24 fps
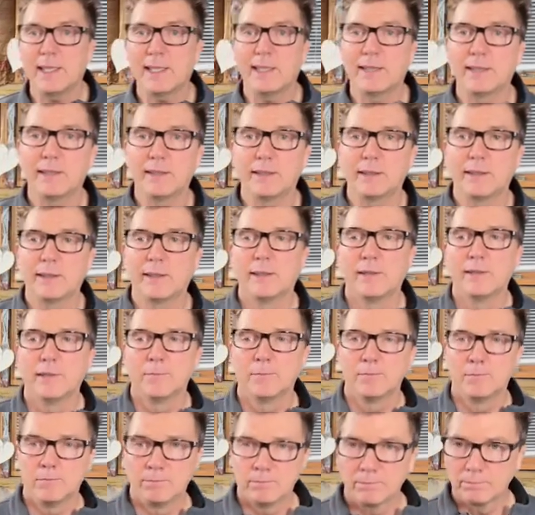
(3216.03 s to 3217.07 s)
seen
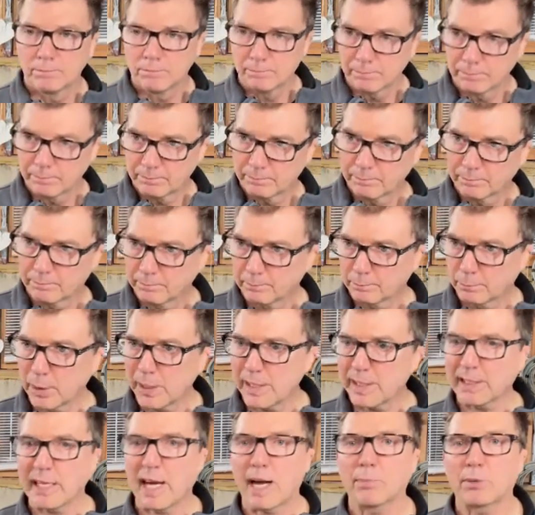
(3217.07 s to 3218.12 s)

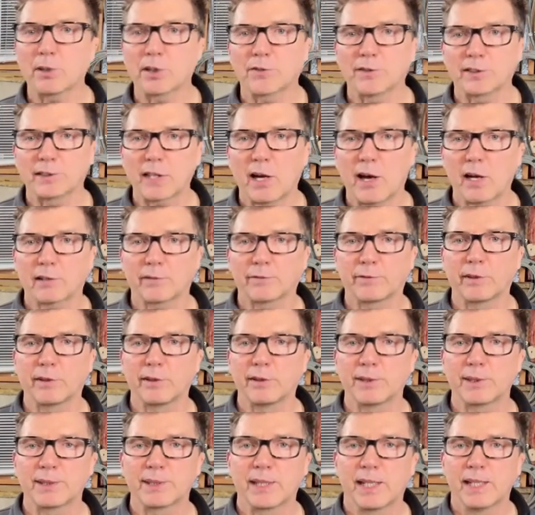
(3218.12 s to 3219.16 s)
pretty accomplished
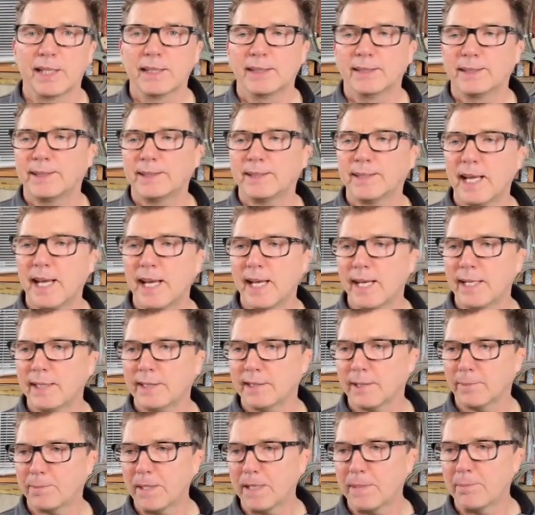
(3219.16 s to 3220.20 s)
photographers
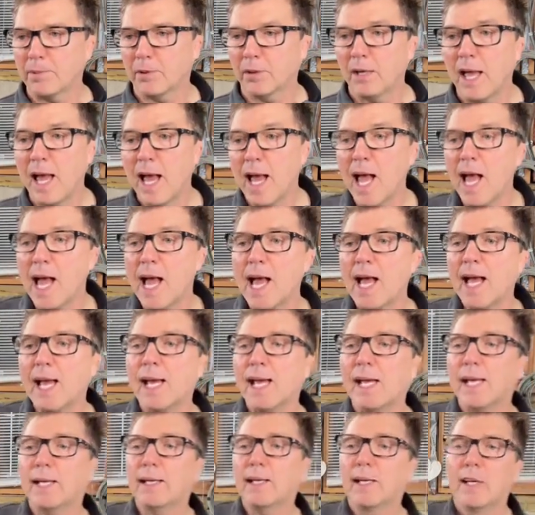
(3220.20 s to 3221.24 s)
say to people,
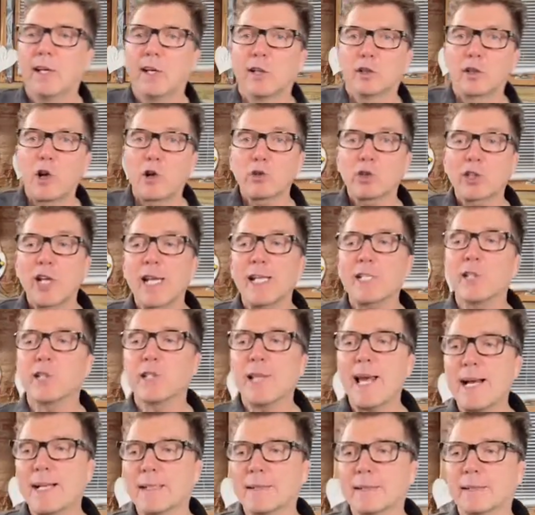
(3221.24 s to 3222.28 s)
hey, go
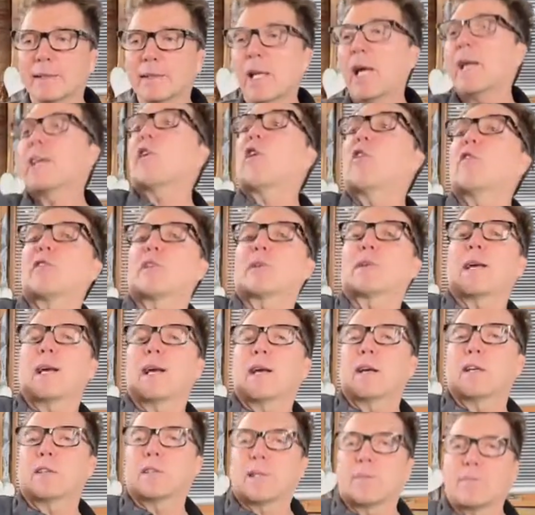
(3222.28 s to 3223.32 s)
change that light over
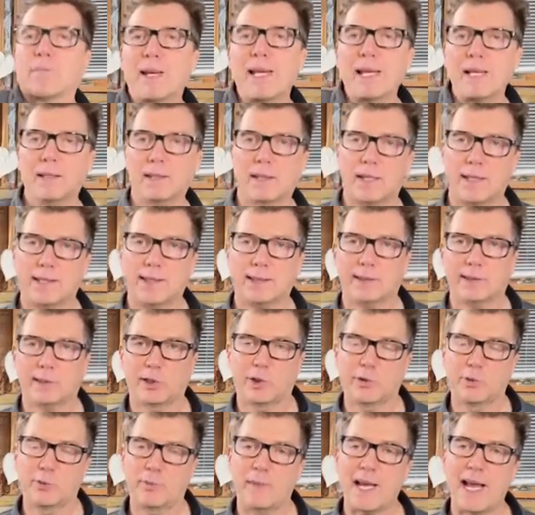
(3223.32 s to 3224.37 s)
there, the B light,
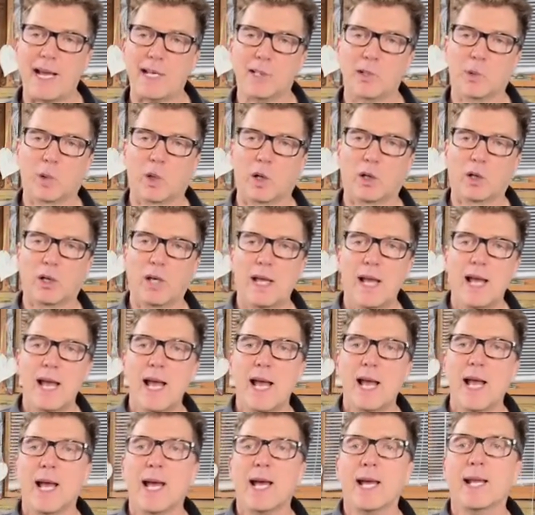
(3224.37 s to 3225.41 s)
to manual,
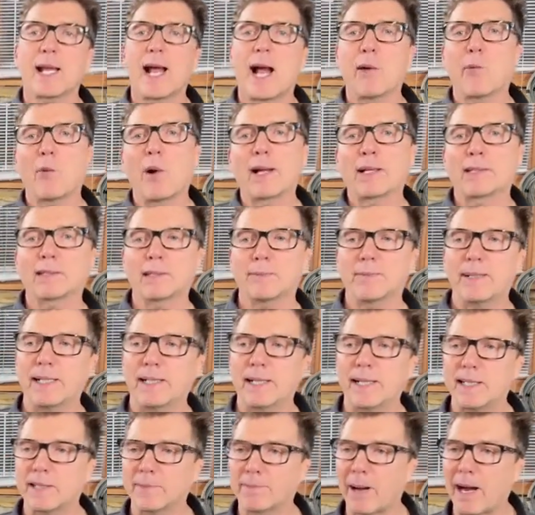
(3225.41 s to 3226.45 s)
and I want it to be
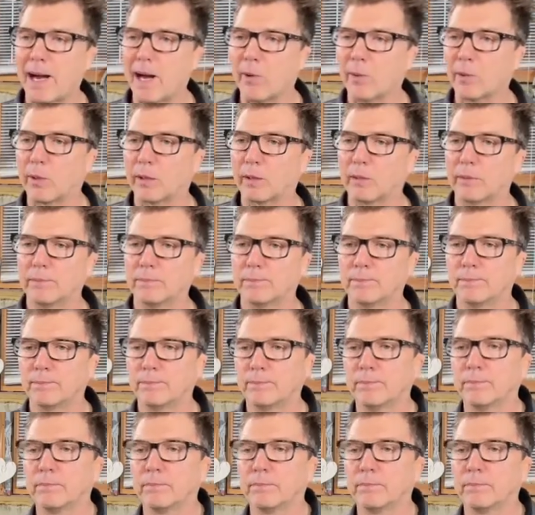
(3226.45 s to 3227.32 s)
an eighth power.